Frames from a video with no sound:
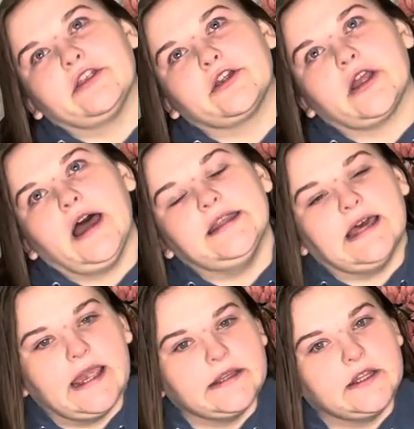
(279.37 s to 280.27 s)
got
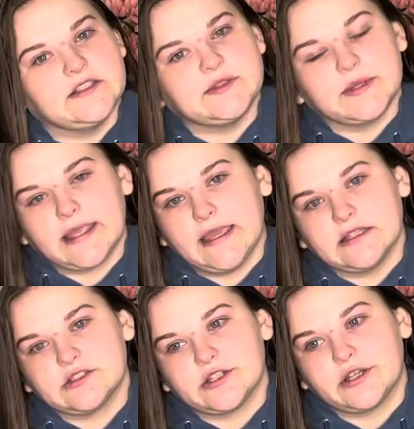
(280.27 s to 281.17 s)
diagnosed with
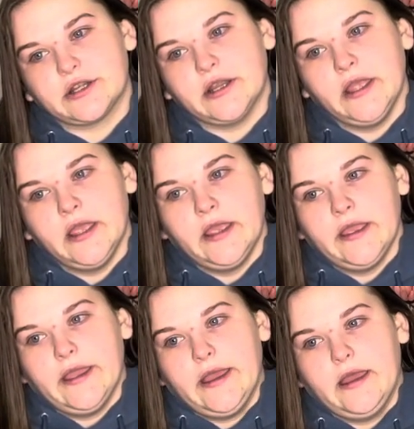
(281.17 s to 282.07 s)
cancer,
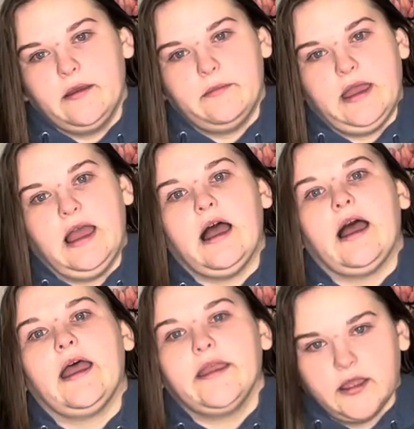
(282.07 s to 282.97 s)

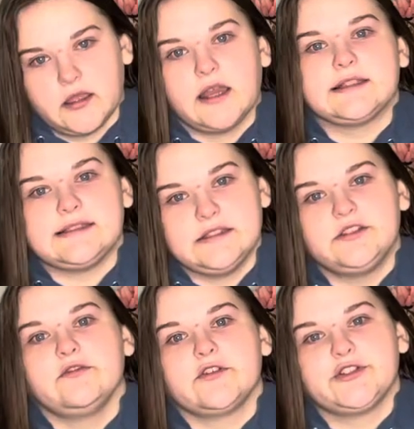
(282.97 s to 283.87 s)
I got sent to
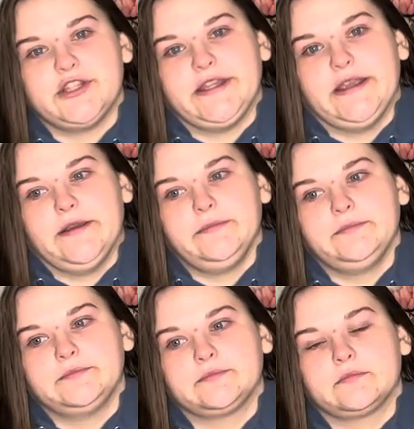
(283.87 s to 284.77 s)
Virginia
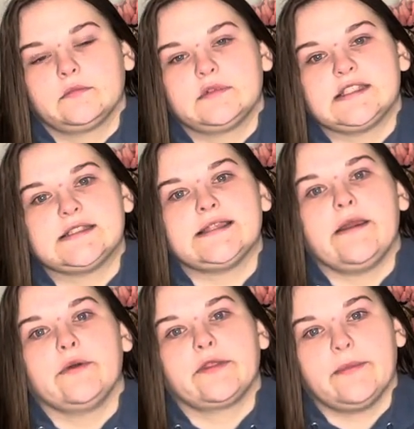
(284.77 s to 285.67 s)
to stay
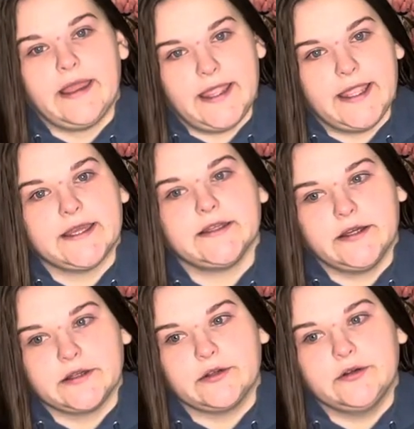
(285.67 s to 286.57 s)
with my aunt and
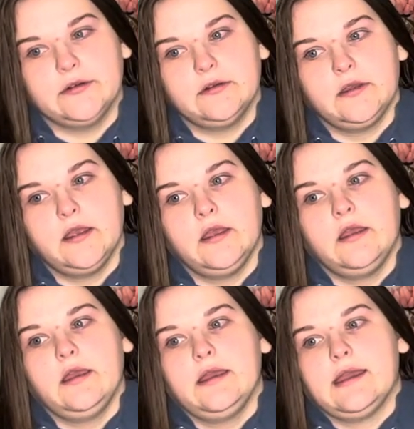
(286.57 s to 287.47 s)
uncle.
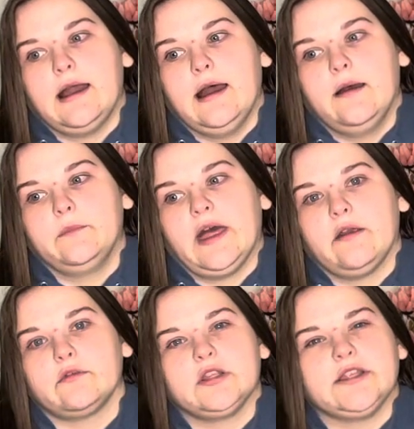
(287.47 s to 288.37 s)
That
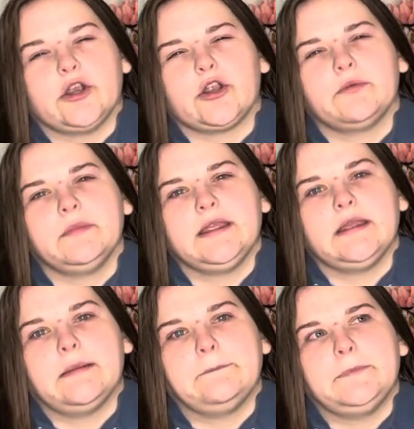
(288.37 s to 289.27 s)
really hurt me
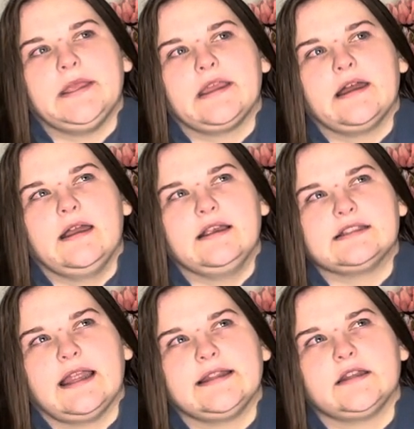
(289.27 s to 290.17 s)
because
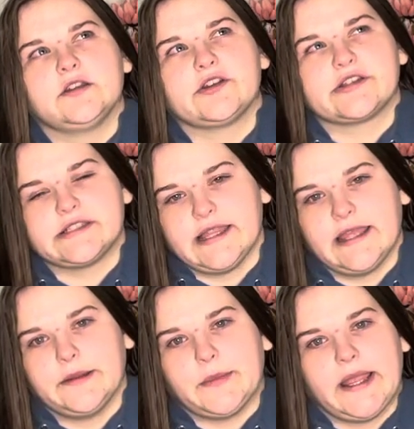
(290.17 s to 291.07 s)
I didn't
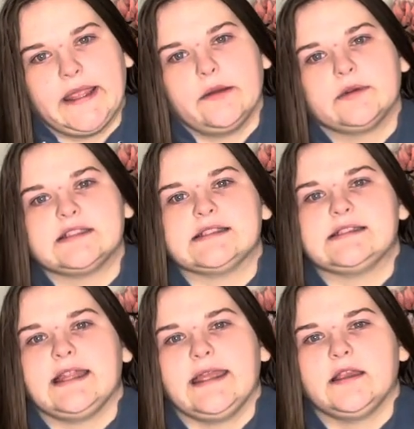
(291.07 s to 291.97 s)
understand. My aunt was
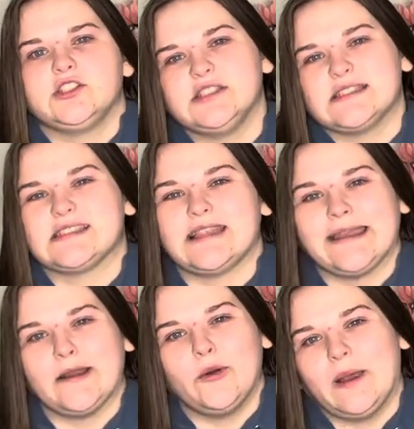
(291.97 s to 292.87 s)
she's a
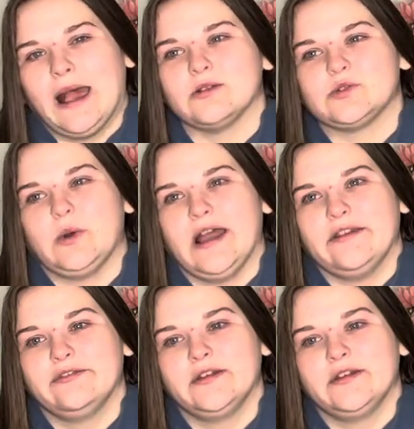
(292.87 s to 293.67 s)
stay-at-home housewife,